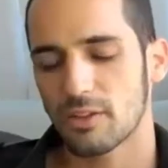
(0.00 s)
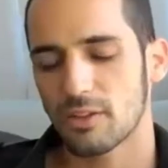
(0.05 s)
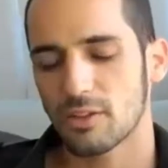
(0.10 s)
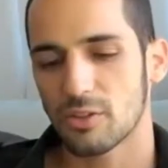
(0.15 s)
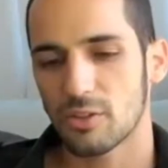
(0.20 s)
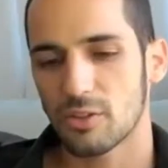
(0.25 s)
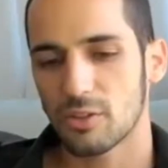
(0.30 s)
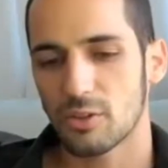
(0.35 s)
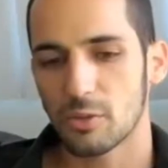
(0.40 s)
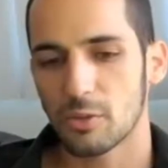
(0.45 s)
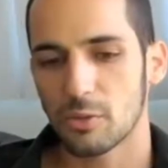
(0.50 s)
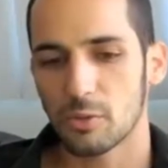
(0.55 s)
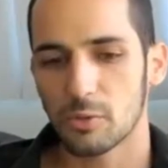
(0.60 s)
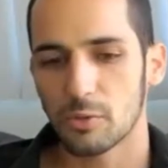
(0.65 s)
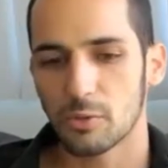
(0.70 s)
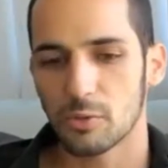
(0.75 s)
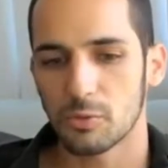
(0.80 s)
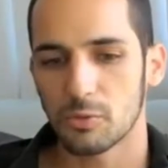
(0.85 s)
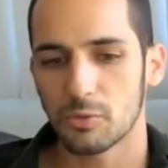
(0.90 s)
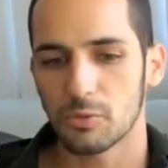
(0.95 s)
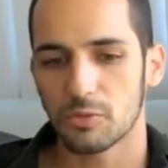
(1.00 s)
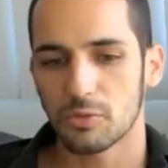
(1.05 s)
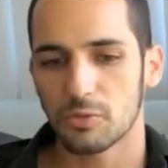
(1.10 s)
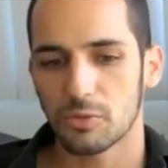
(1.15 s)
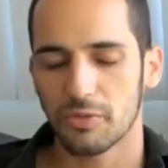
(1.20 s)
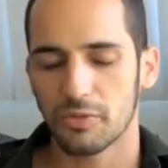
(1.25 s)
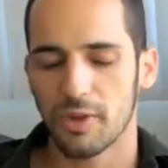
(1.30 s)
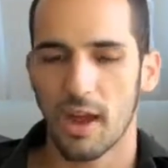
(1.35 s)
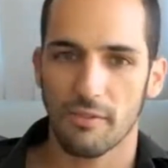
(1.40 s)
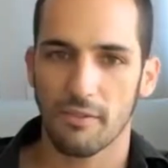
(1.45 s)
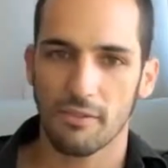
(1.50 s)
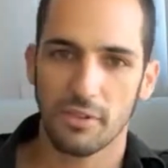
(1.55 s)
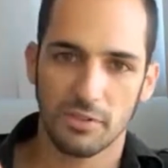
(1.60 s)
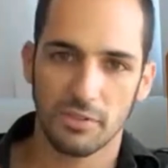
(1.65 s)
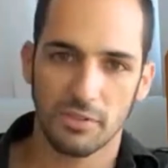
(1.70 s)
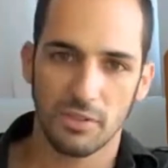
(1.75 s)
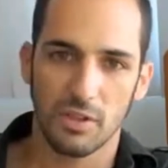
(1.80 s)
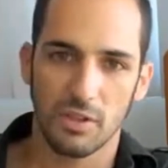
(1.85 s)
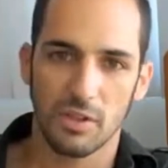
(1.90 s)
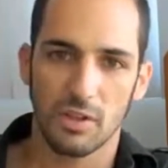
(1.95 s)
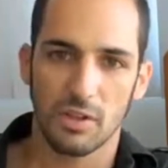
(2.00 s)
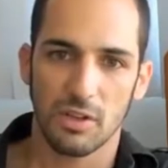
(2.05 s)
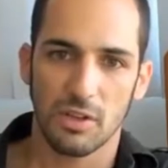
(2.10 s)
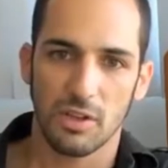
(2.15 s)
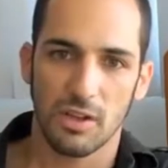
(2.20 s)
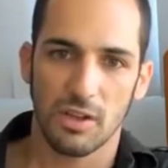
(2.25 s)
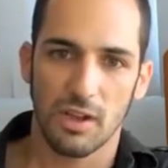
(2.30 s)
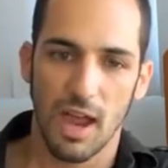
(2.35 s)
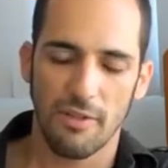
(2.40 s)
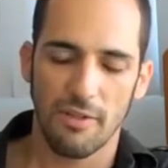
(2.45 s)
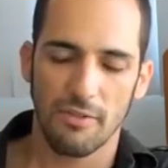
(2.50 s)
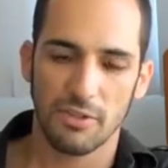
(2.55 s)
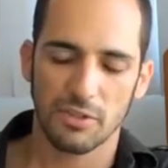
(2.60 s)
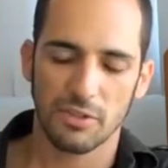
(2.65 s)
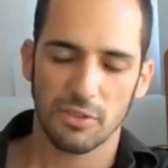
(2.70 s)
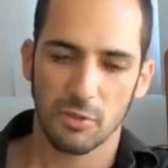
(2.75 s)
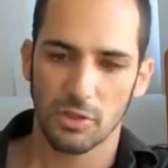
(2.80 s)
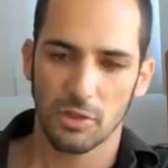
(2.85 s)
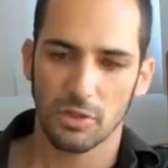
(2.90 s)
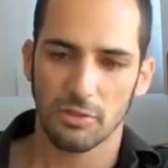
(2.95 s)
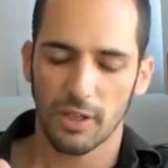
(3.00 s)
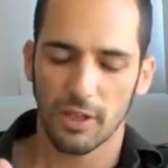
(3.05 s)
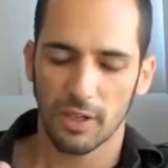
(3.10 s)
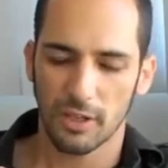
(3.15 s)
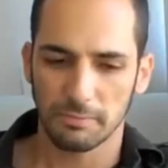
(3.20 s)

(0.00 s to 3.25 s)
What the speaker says: you sort of have this sort of